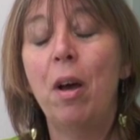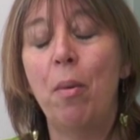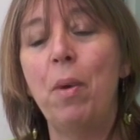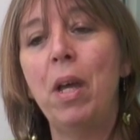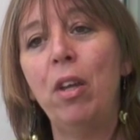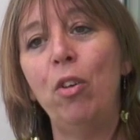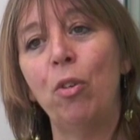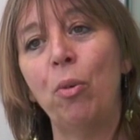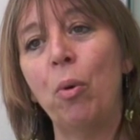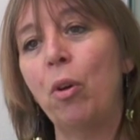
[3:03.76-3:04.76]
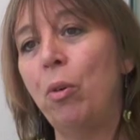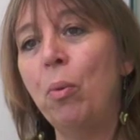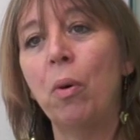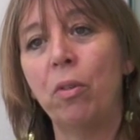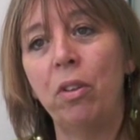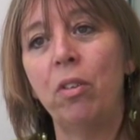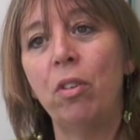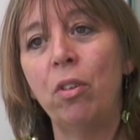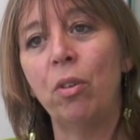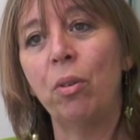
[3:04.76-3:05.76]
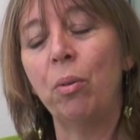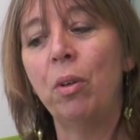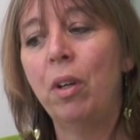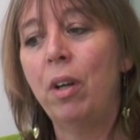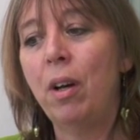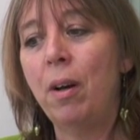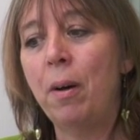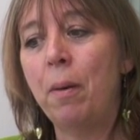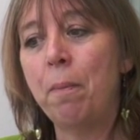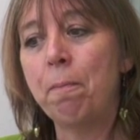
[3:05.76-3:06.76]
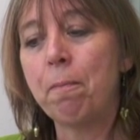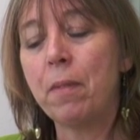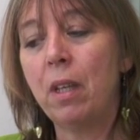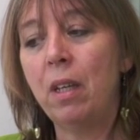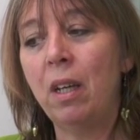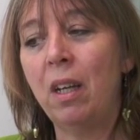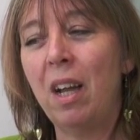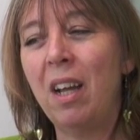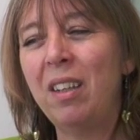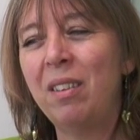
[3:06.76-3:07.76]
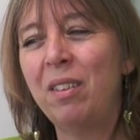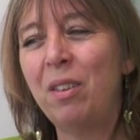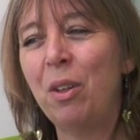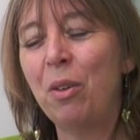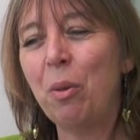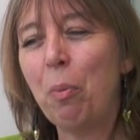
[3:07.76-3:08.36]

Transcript: and make it do what you want it to do um, and, and you know the